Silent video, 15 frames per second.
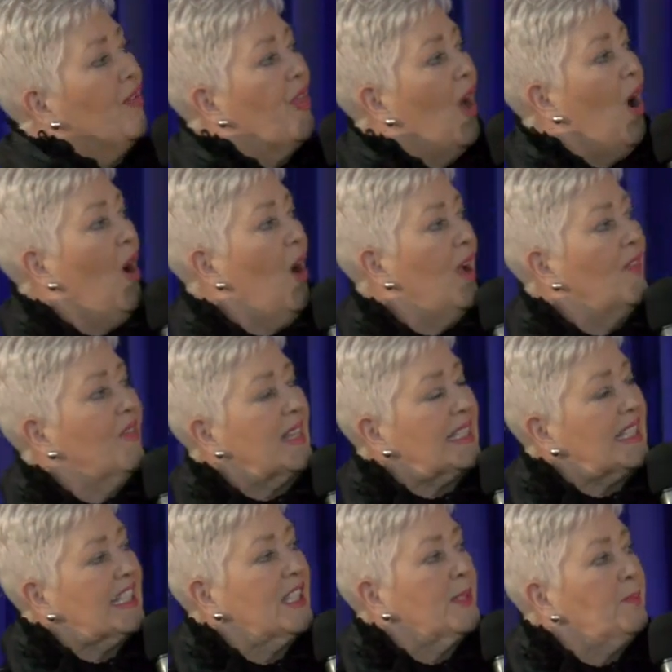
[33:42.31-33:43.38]
the, the
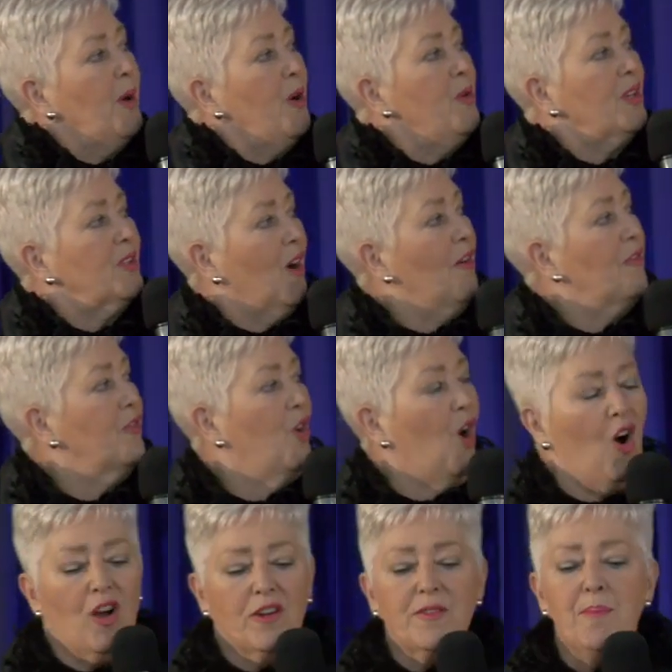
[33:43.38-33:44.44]
Spirit of
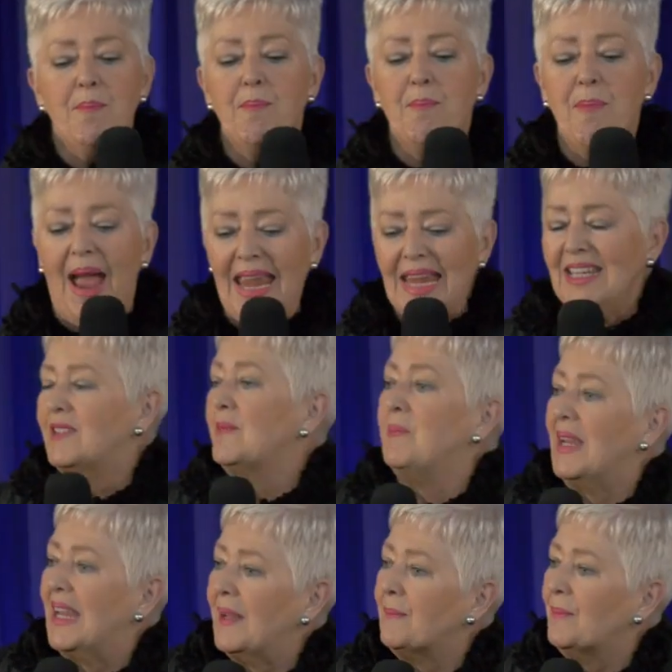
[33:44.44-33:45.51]
God made
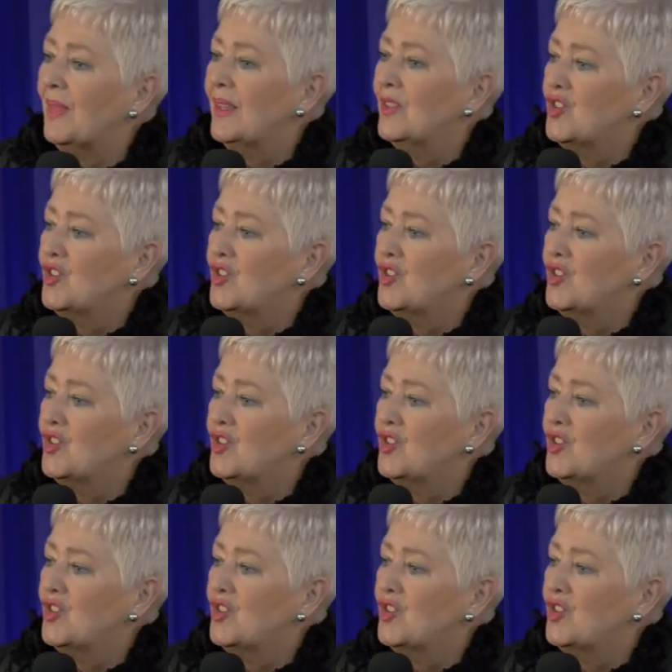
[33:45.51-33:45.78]
me.